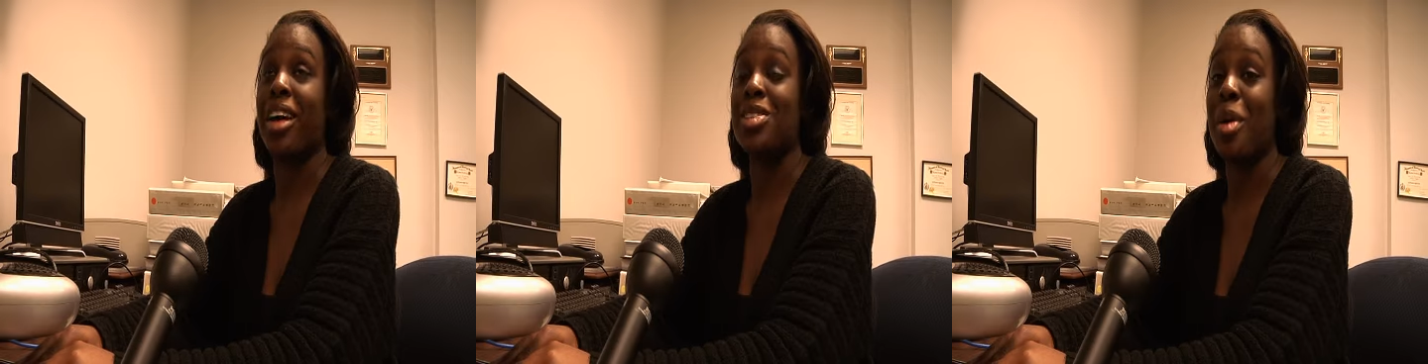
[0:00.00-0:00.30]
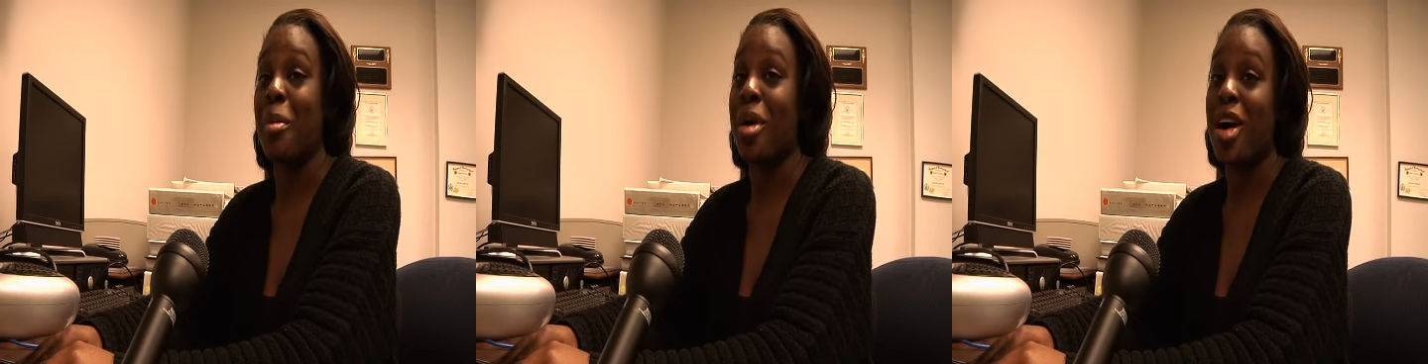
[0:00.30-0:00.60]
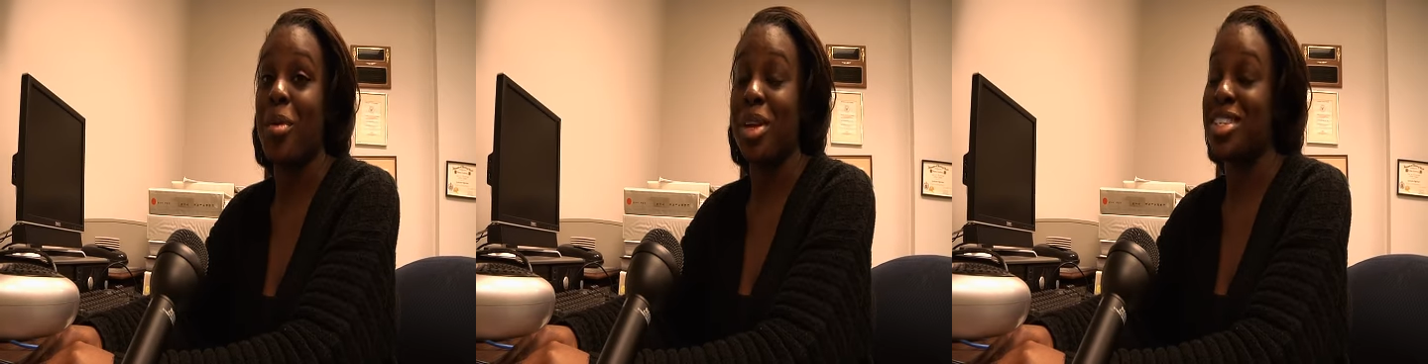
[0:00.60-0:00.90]
I told my
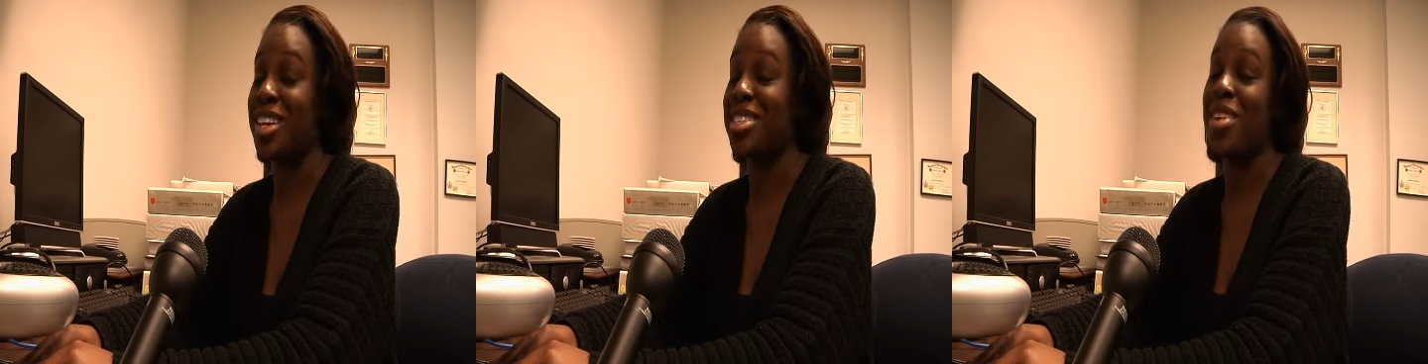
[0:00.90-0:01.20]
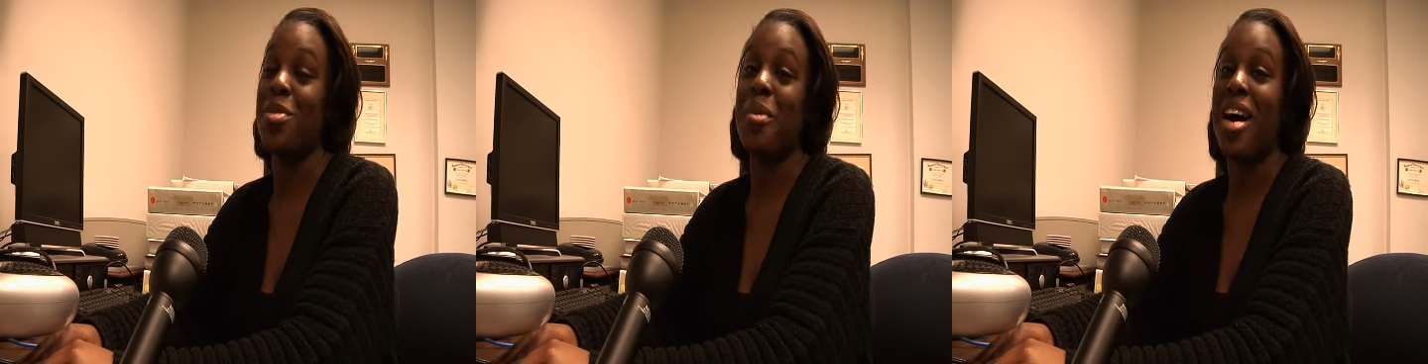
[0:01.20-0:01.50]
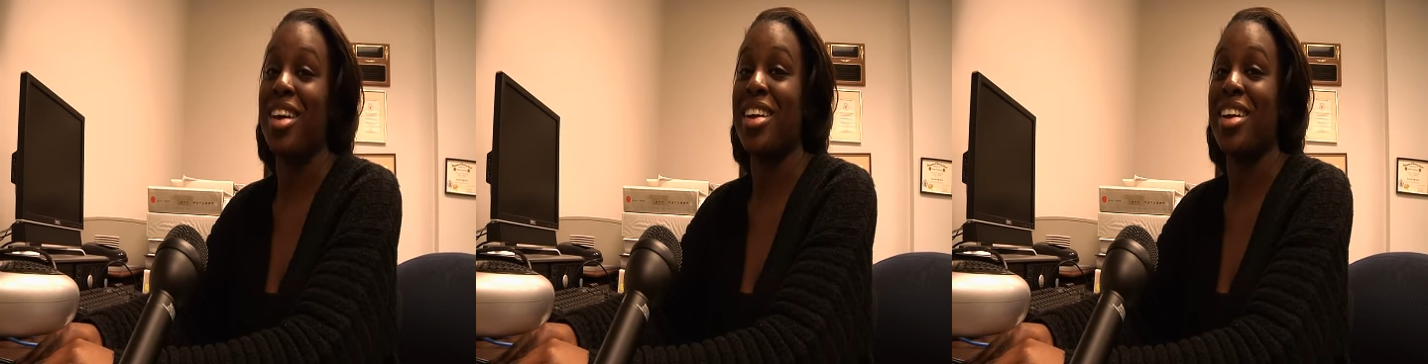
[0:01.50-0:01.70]
mom. I texted everybody.